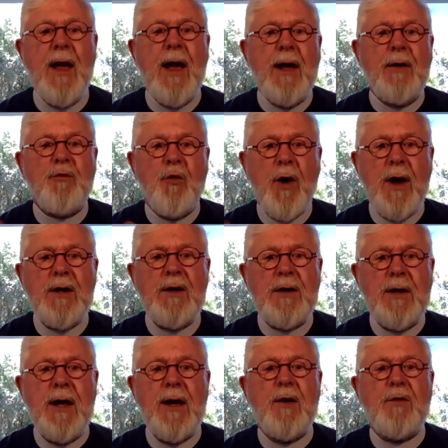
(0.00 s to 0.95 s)
And right
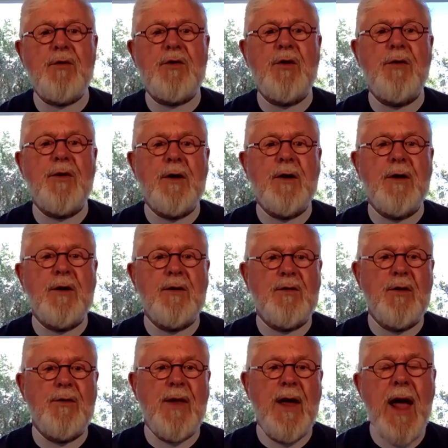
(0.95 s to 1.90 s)
down to
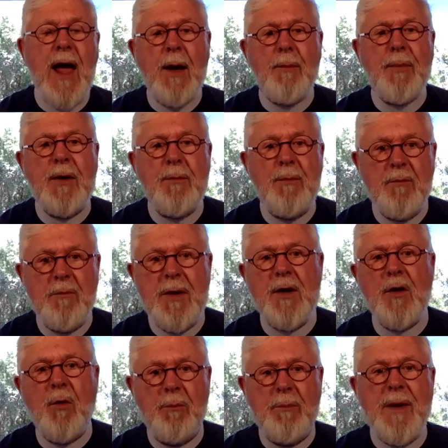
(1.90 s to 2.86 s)
the Happy
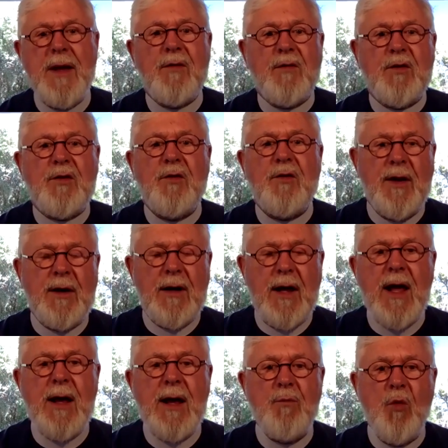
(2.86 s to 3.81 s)
Meal bits that
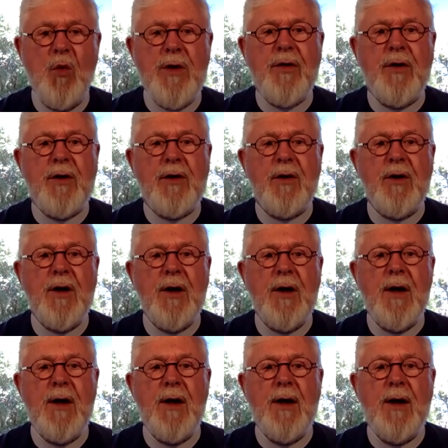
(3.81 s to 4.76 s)
came with it,
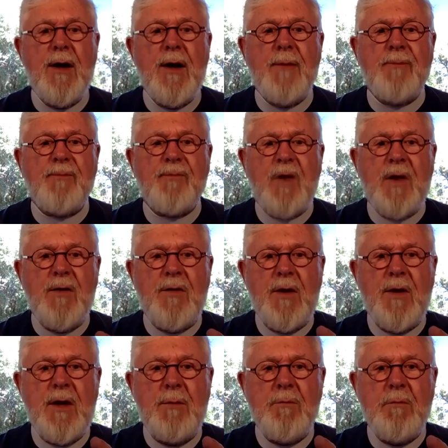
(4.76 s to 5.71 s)

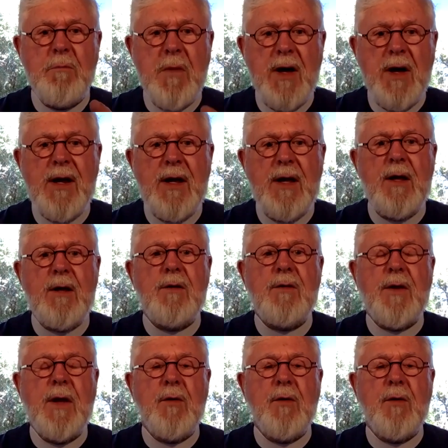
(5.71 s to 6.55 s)
the money